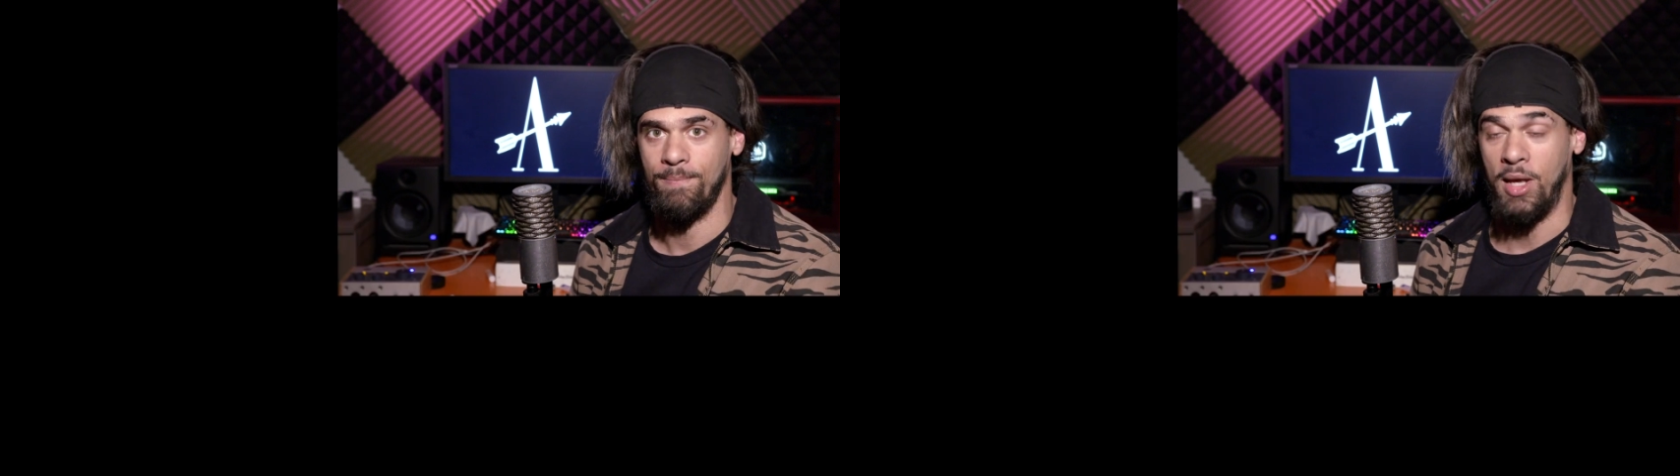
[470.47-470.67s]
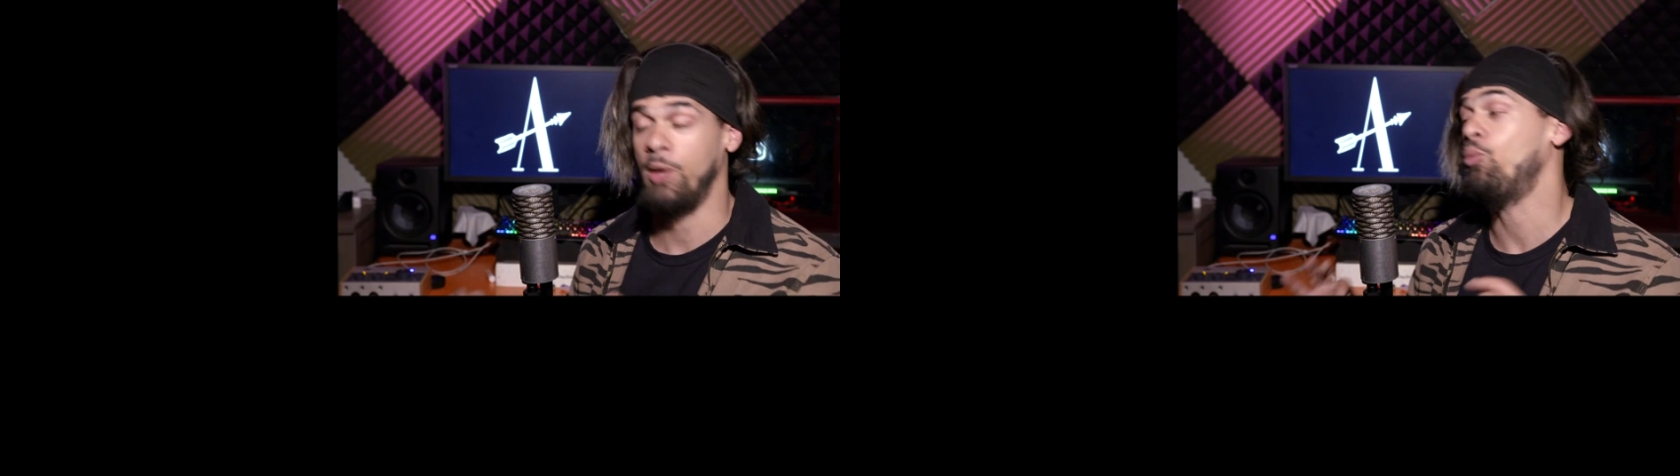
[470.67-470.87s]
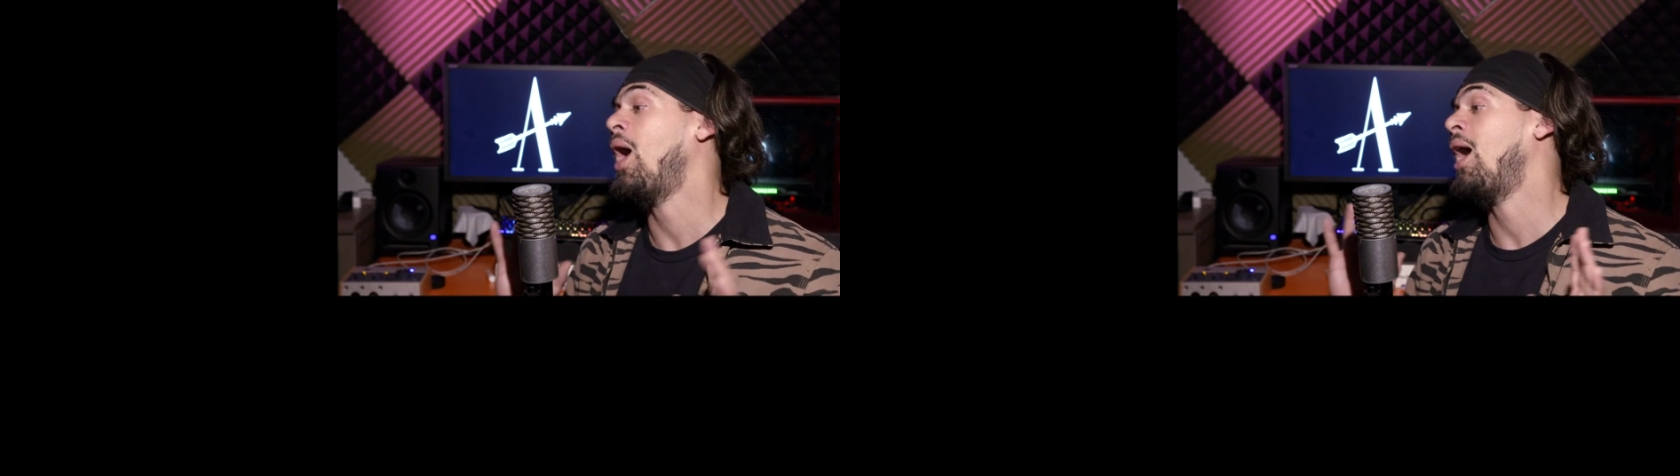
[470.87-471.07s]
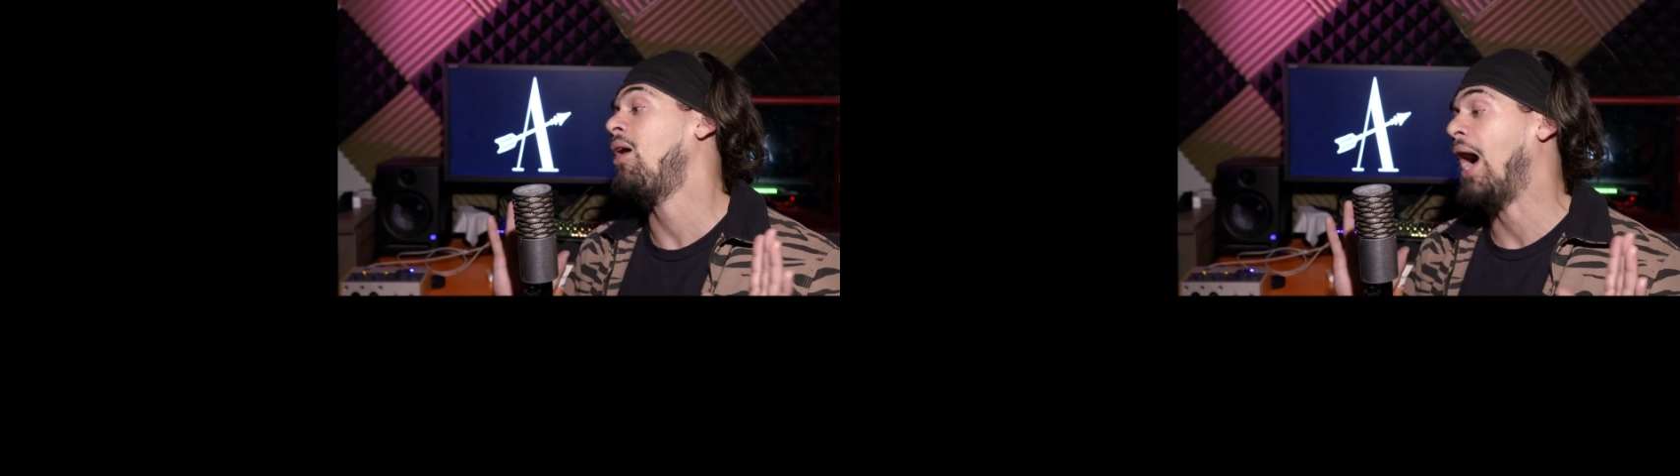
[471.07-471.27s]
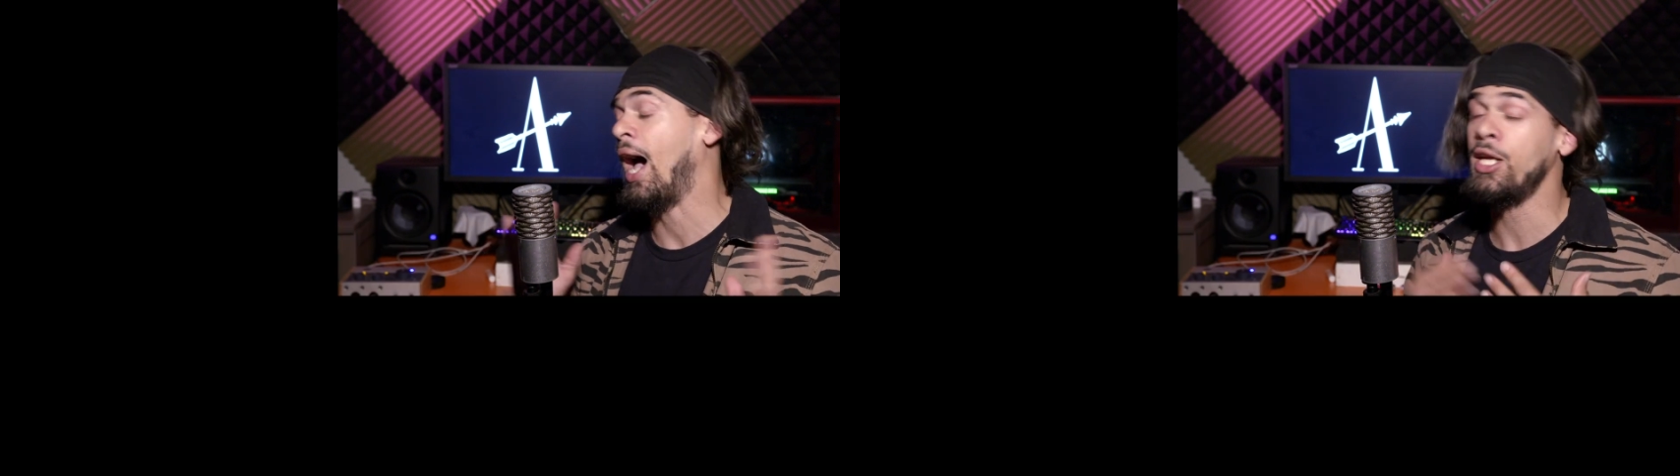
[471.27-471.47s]
And
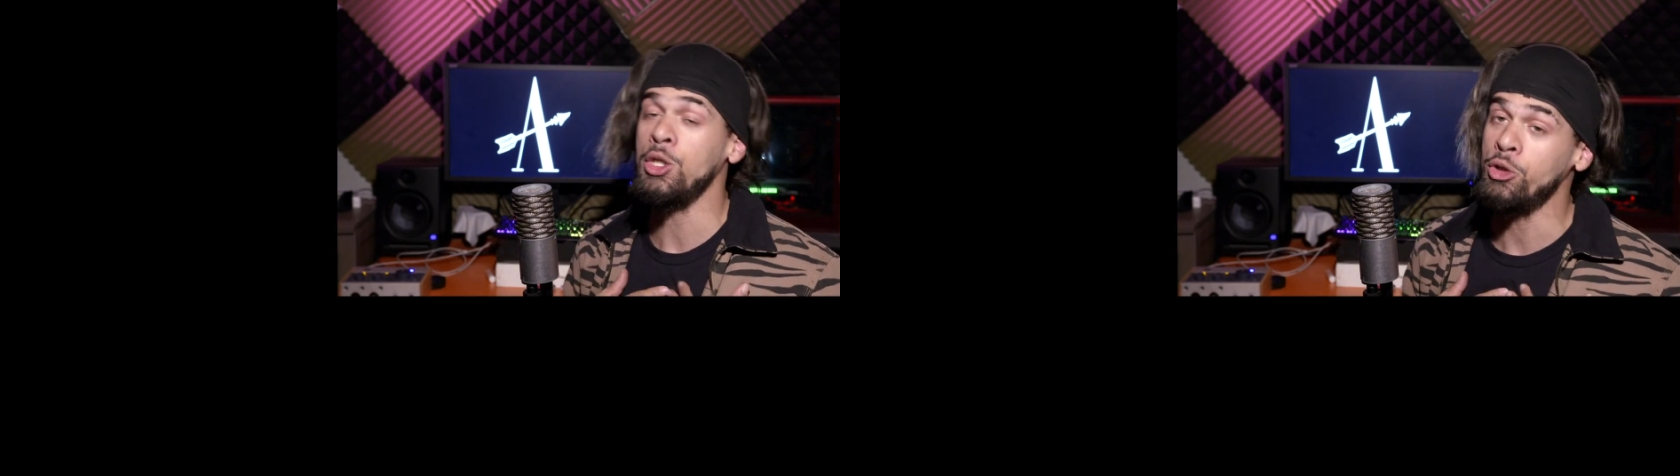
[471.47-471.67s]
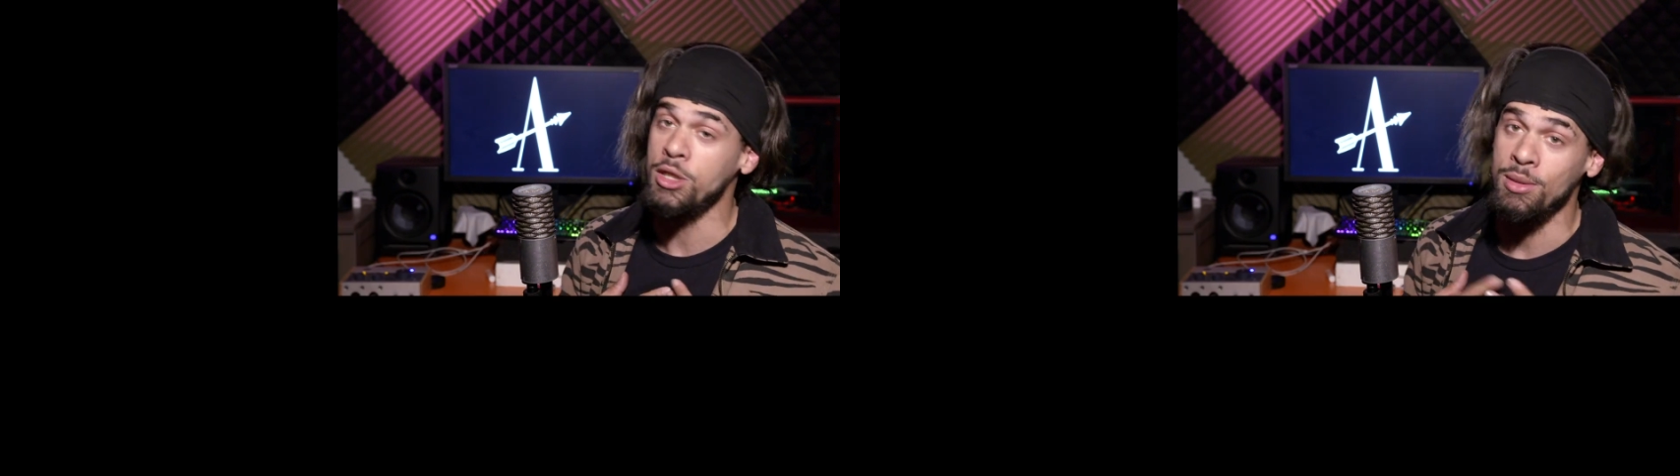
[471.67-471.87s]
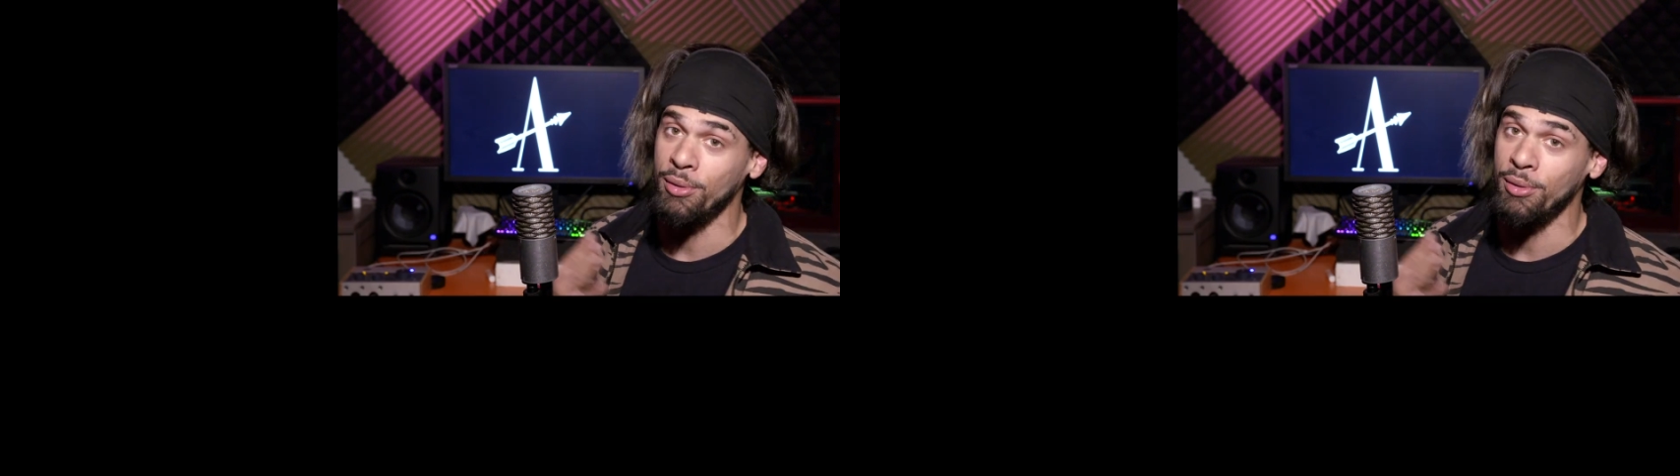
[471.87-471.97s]
while I usually